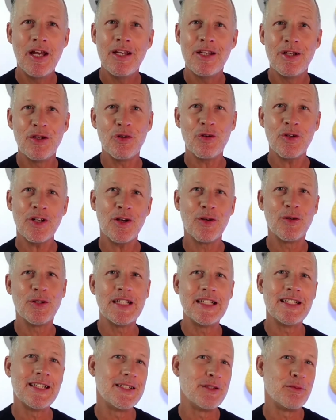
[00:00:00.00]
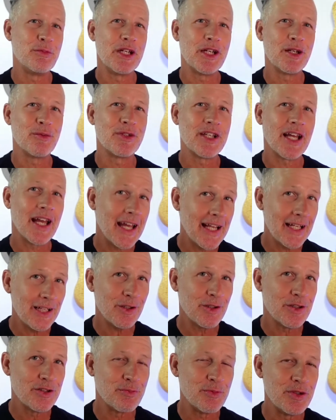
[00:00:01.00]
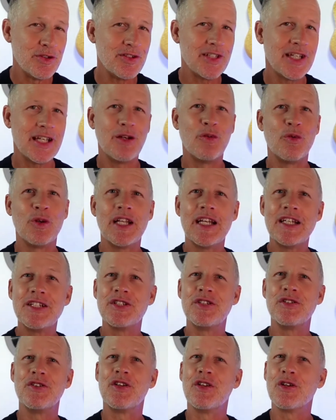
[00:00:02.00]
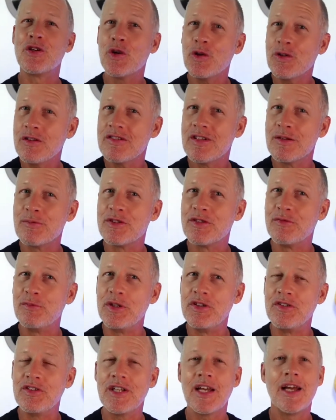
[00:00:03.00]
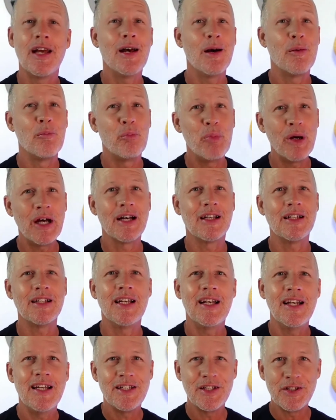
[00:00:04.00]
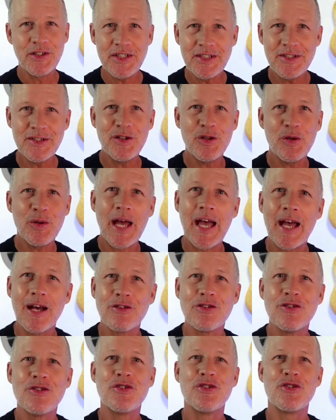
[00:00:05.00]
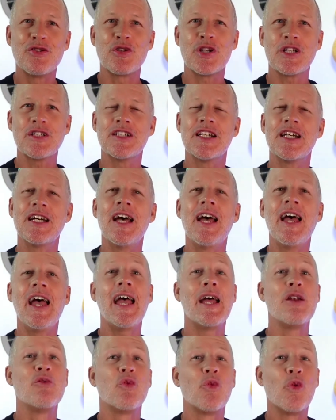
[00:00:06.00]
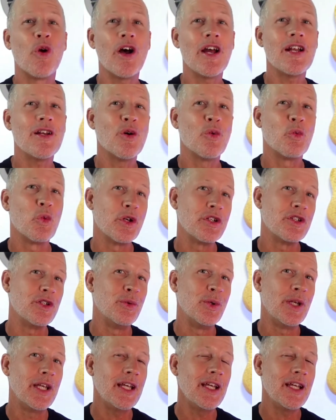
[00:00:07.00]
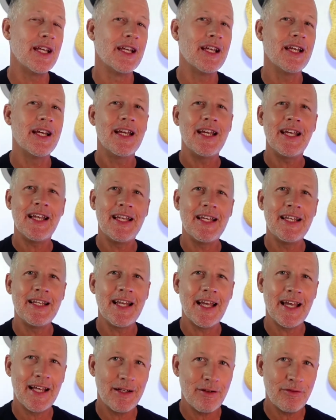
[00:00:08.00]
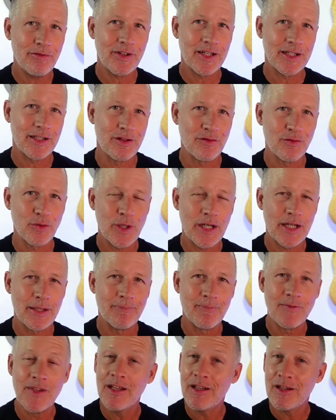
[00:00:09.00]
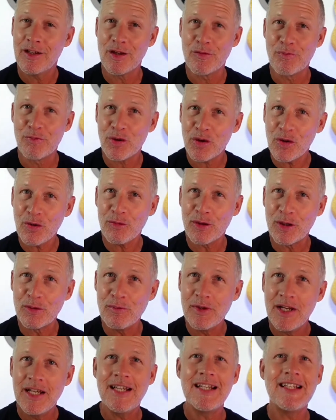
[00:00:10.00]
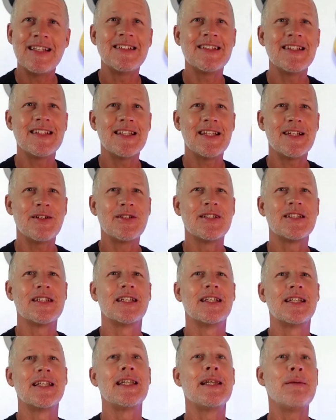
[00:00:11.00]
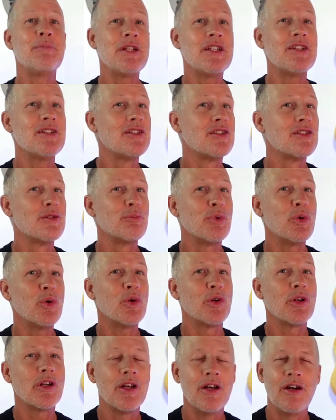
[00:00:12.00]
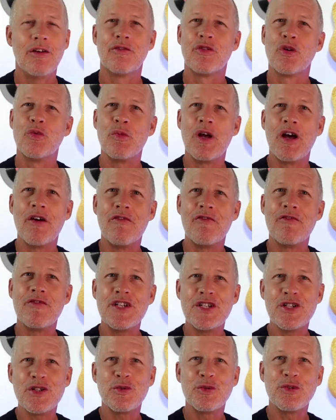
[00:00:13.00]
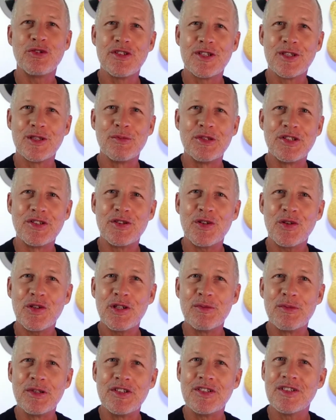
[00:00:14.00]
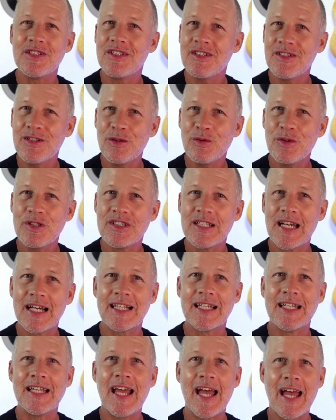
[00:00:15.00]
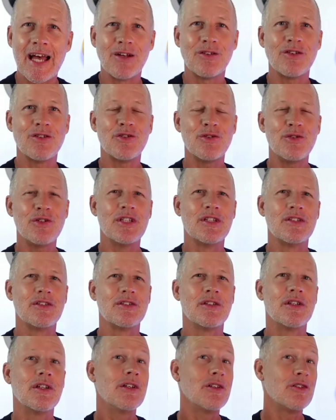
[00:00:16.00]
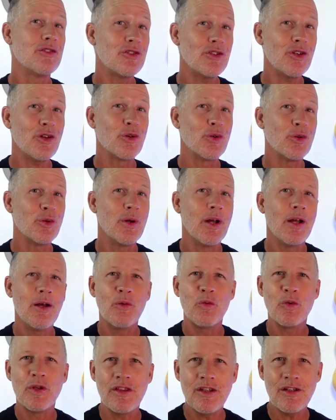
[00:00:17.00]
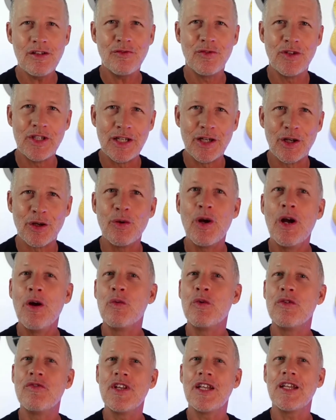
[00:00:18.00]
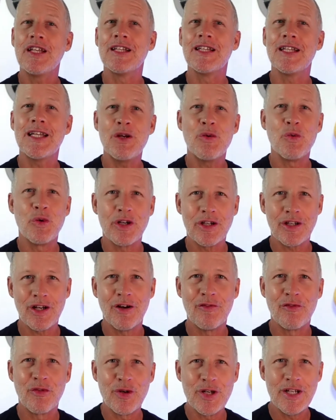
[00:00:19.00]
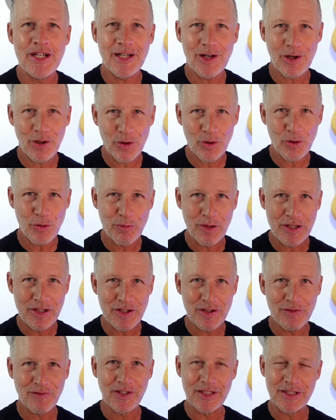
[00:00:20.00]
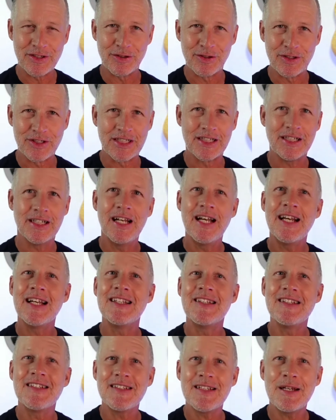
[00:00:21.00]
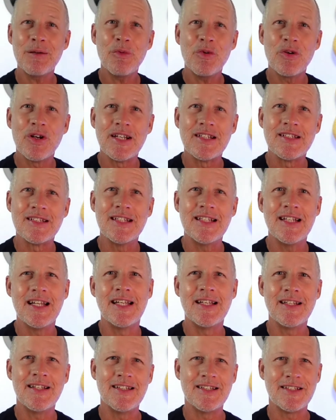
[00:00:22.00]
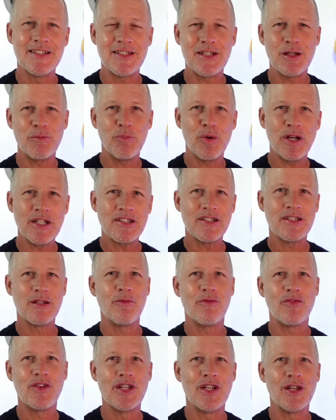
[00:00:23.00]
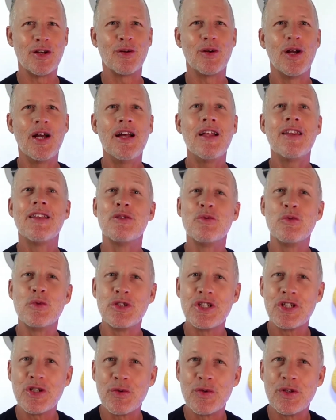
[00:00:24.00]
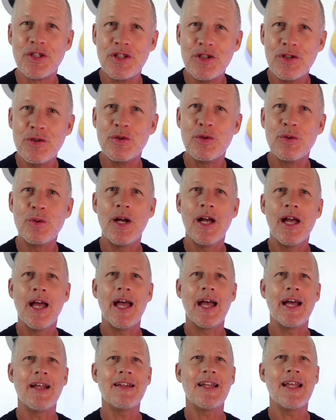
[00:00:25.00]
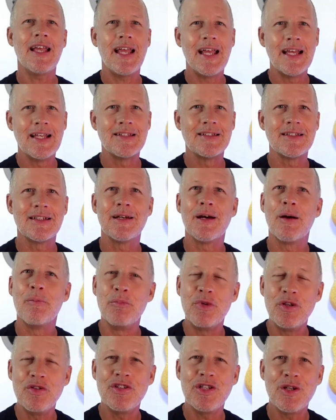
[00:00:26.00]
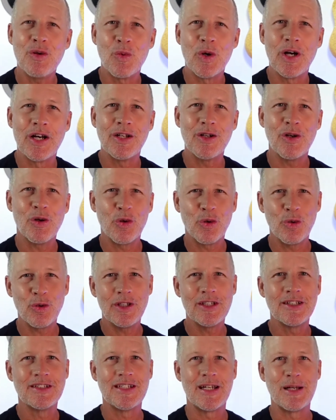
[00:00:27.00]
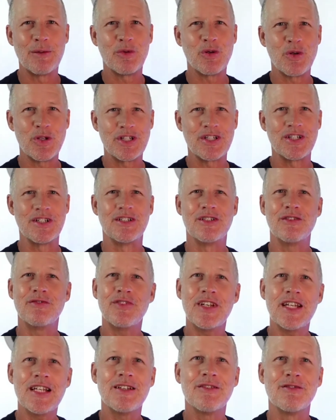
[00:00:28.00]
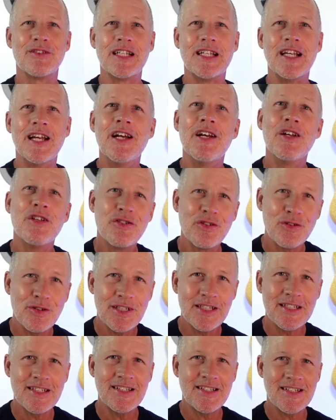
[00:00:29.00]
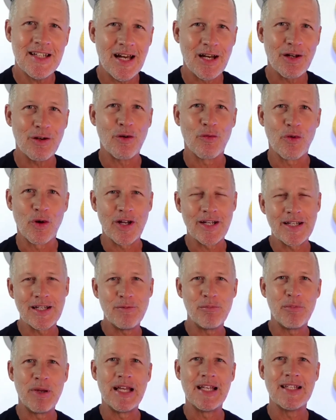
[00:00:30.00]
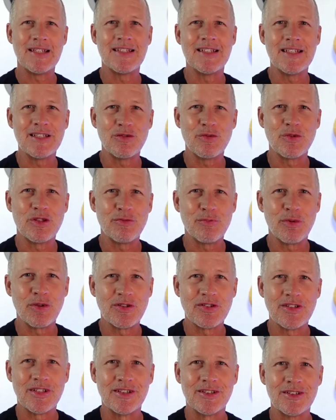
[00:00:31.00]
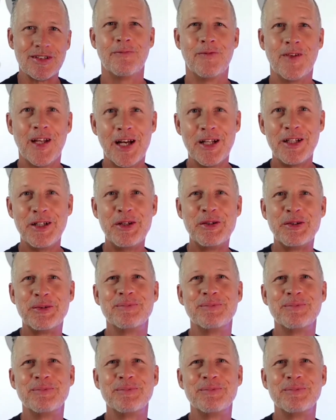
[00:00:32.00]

you not only need to be able to analyse music in relation to the concepts of music, but you need to know how to structure and write what you hear in an effective way. The problem is that there is limited support from official syllabus documents to know exactly how to do this. So, with this video, we've done the legwork of reading a whole bunch of literature and summarized it into this step-by-step video that will show you how to answer Music 1 oral exam questions effectively, so you can start writing Band 6 responses. Hello,